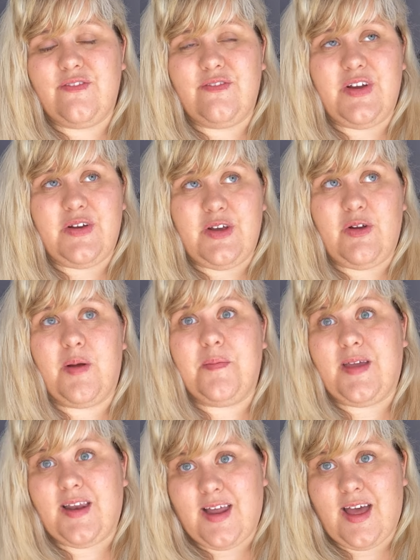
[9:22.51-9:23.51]
very
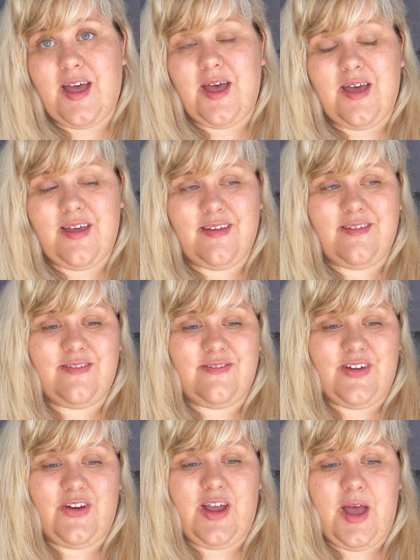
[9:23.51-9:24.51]
grumpy and not
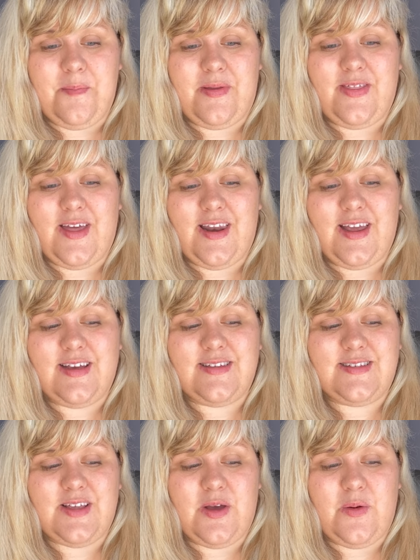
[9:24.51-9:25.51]
very empathetic.
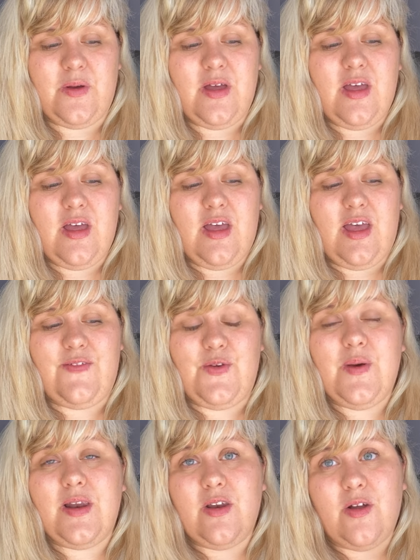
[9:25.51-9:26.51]
So if you
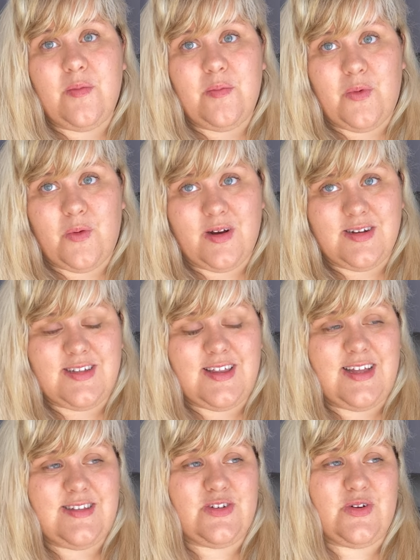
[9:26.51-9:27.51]
want to know more to
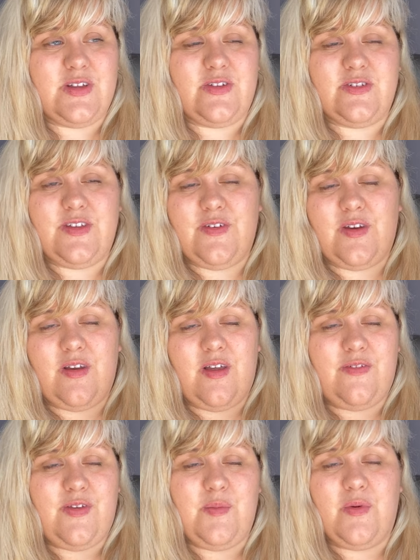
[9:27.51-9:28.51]
that story, there's even
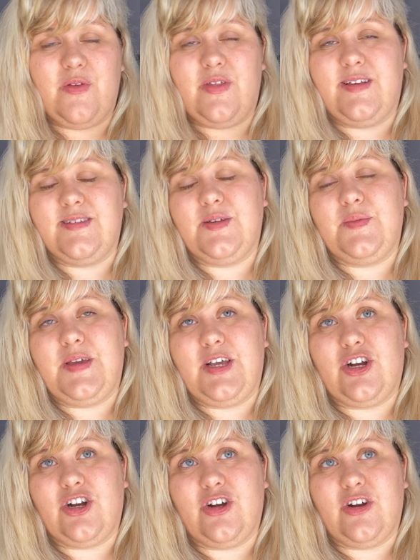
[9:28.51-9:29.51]
a few more things that we
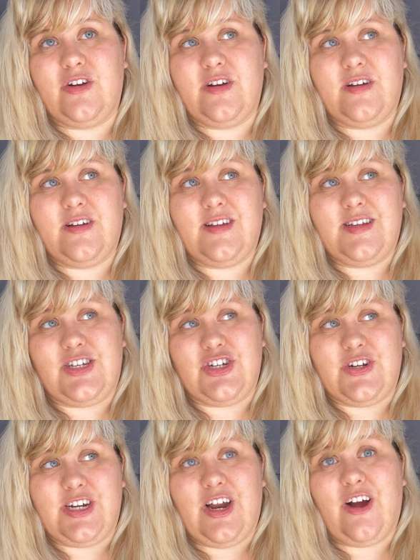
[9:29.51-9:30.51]
incurred
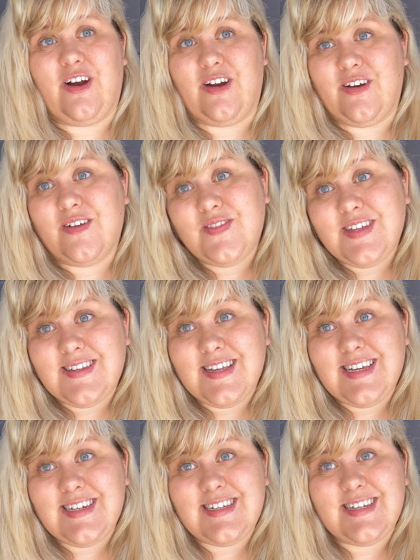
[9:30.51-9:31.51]
during our
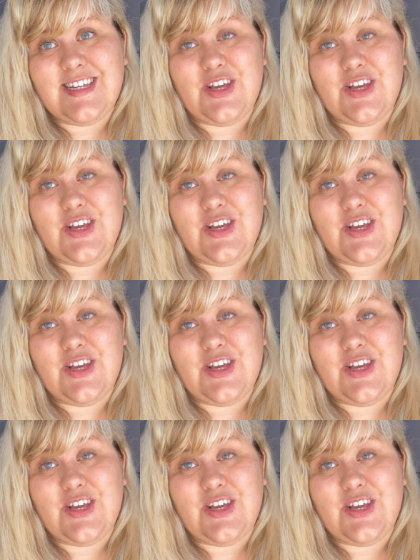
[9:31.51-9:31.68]
visit.